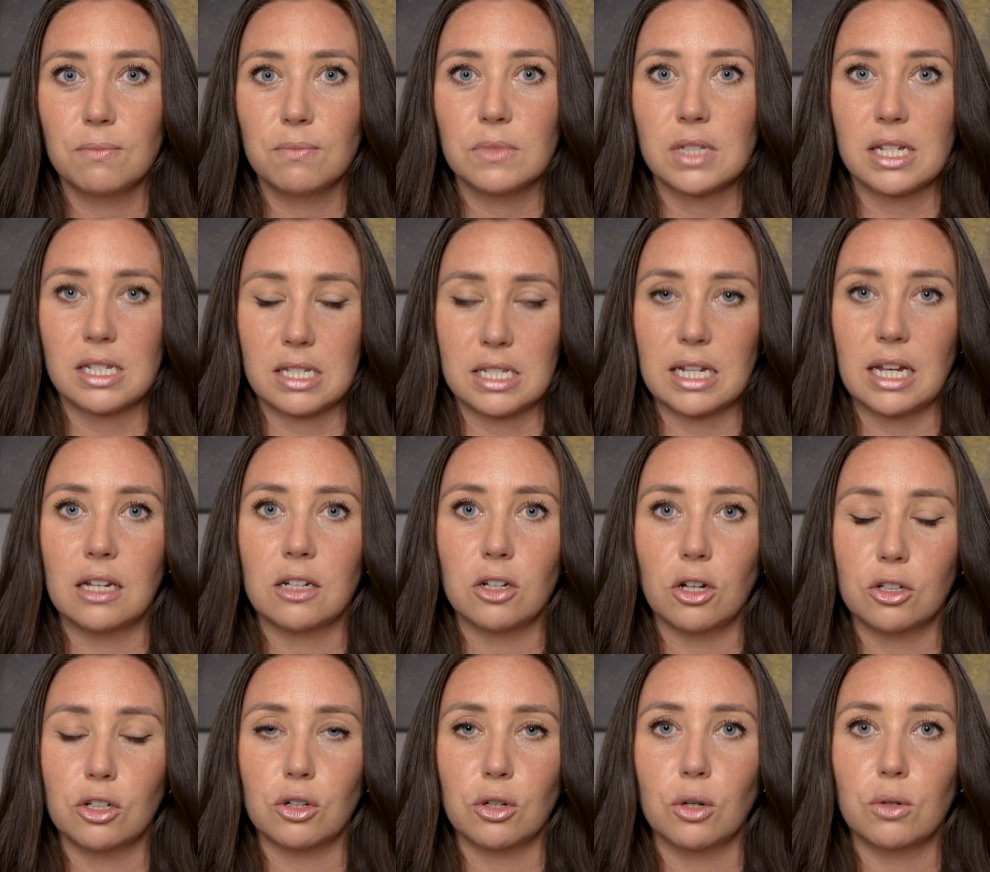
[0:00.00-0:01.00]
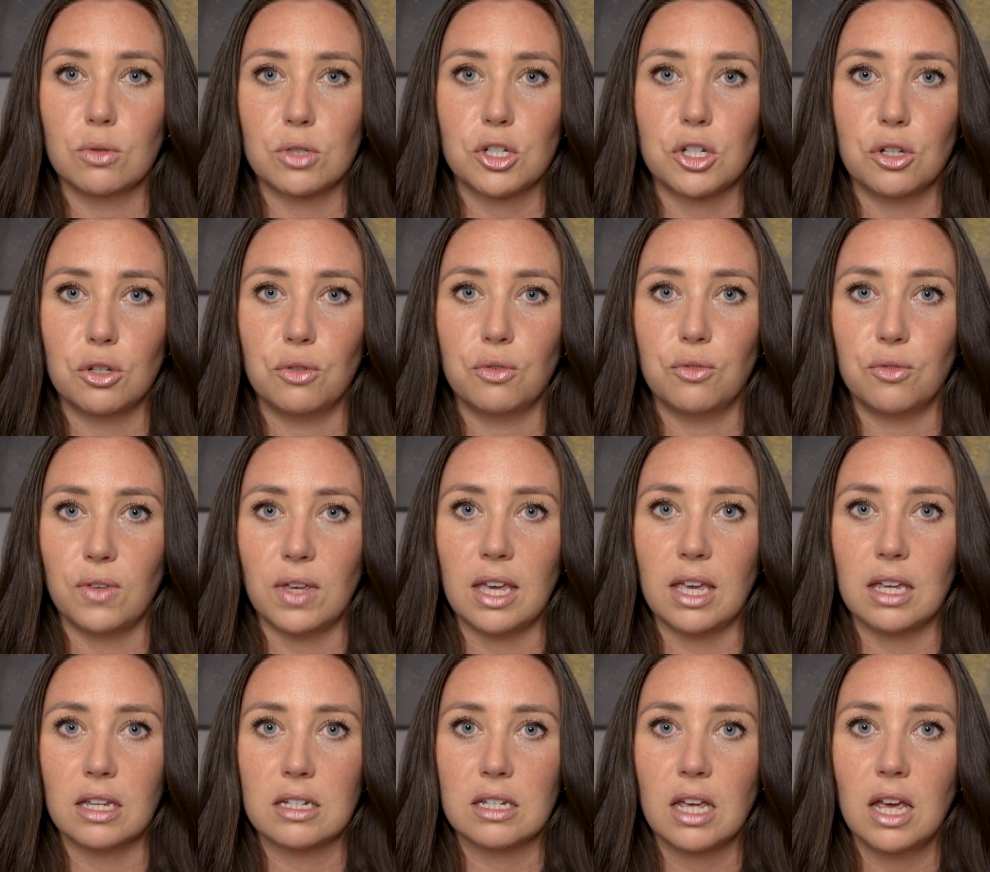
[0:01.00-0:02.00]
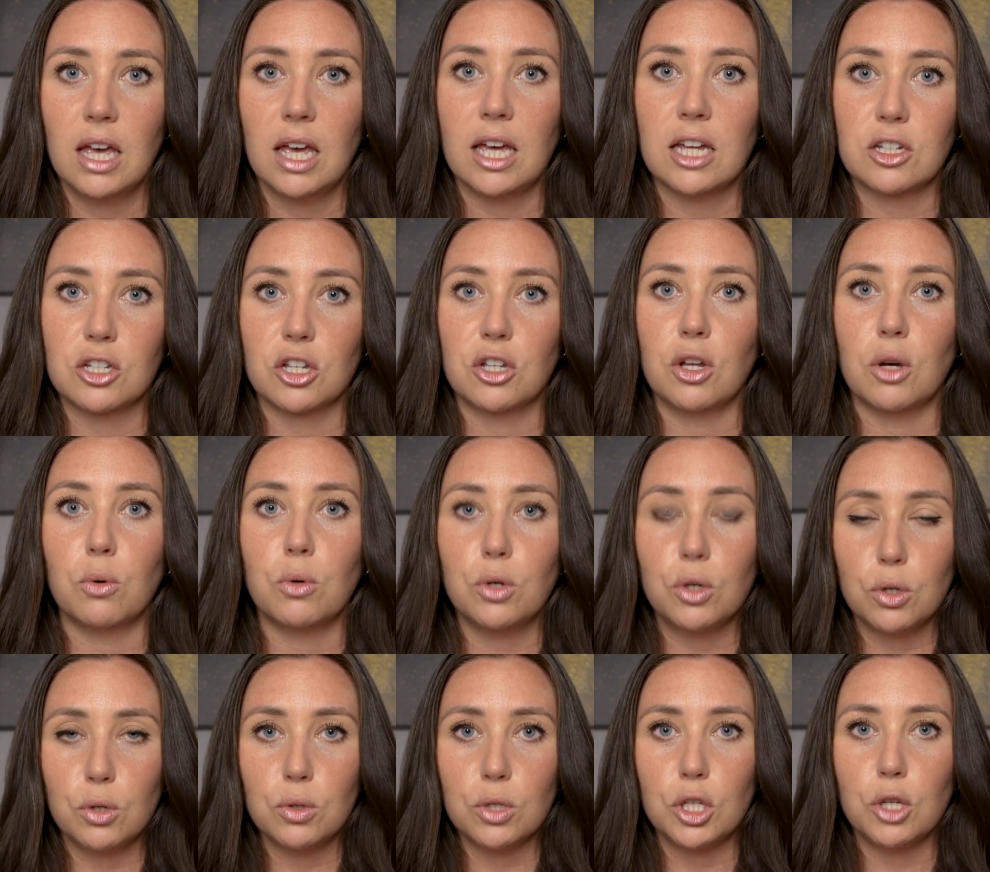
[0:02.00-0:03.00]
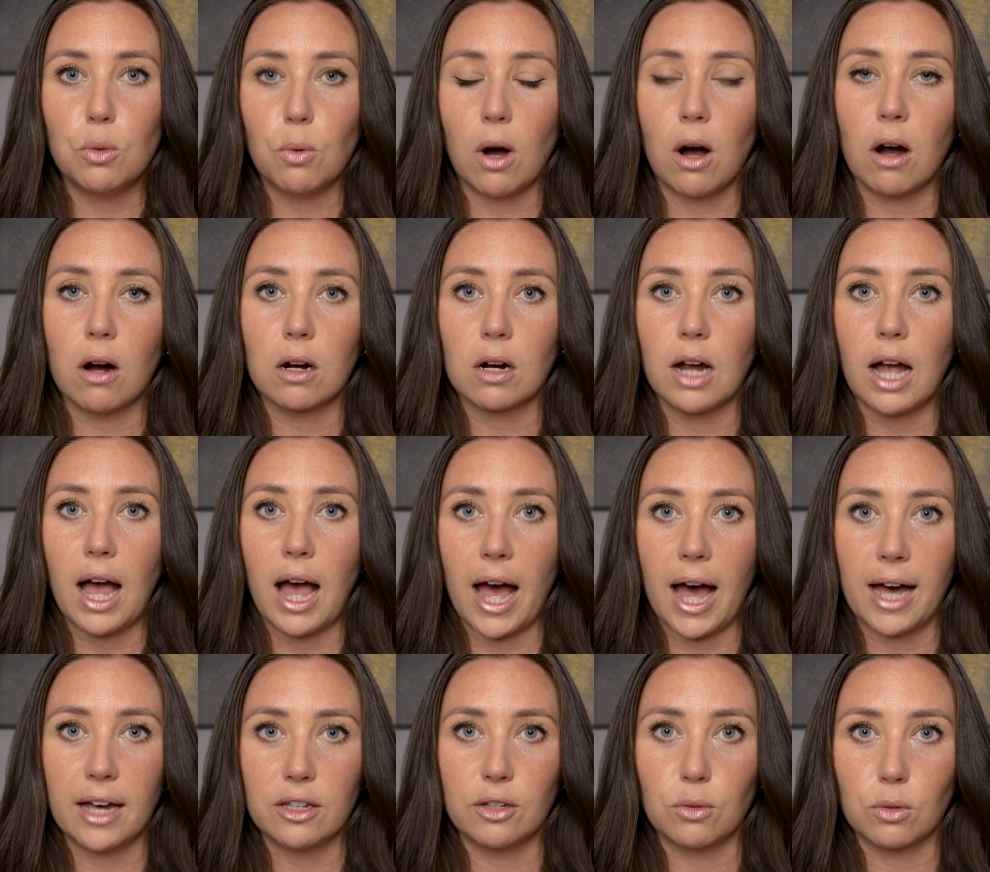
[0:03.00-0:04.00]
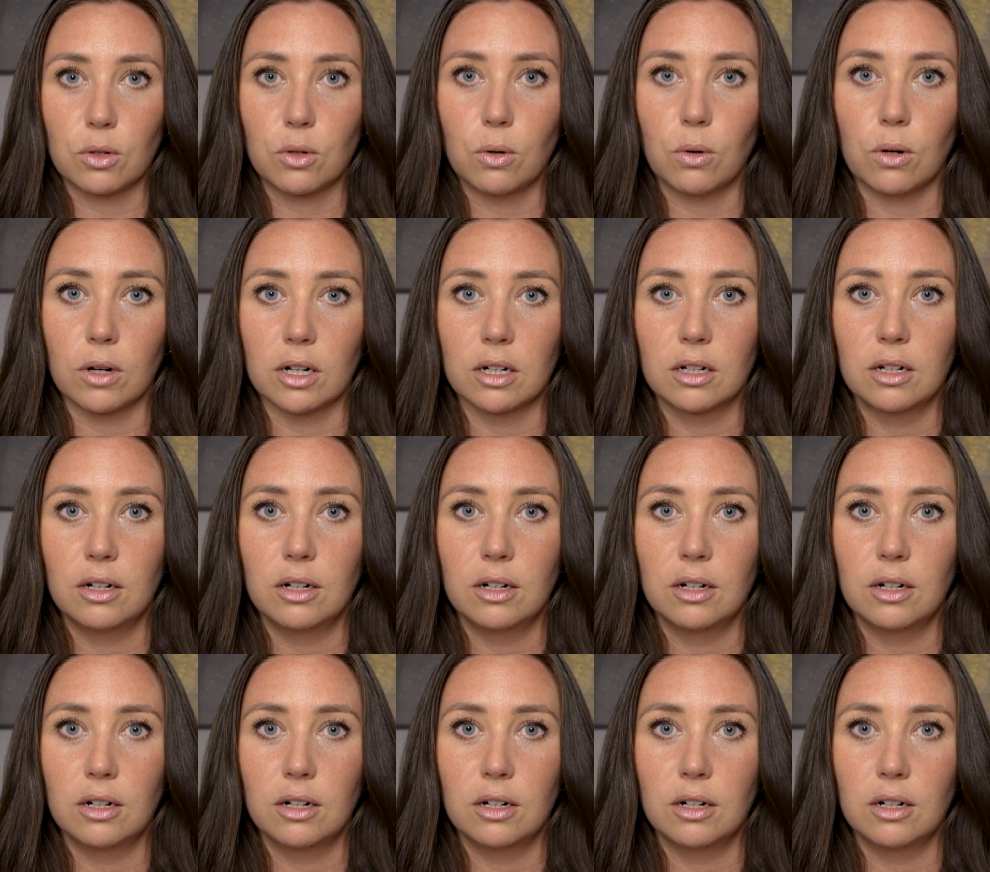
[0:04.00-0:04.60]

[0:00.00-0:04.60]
to stand on your own 2 feet, and to know who you are at your core.